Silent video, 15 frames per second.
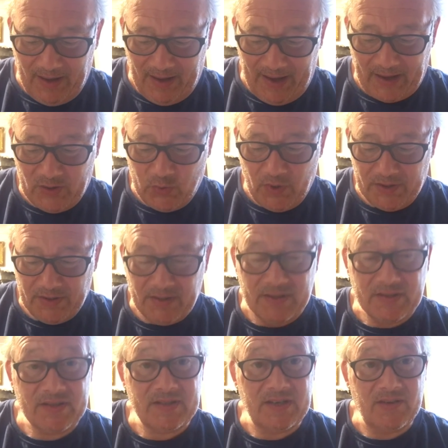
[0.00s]
Act 1,
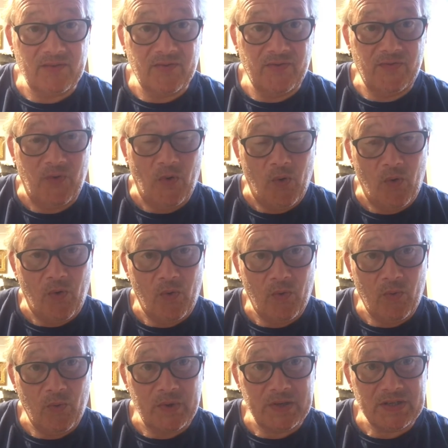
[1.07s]
Scene 4,
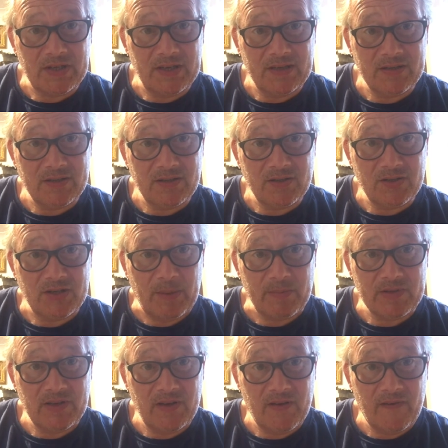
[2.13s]
which is
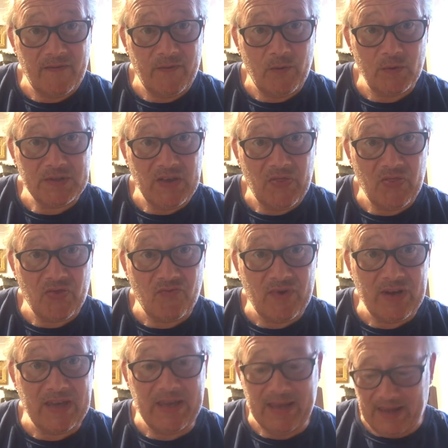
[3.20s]
Chapter
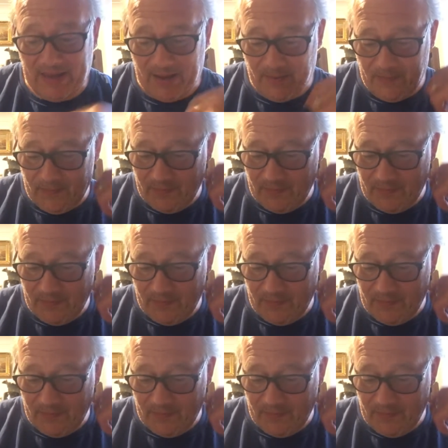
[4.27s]
43.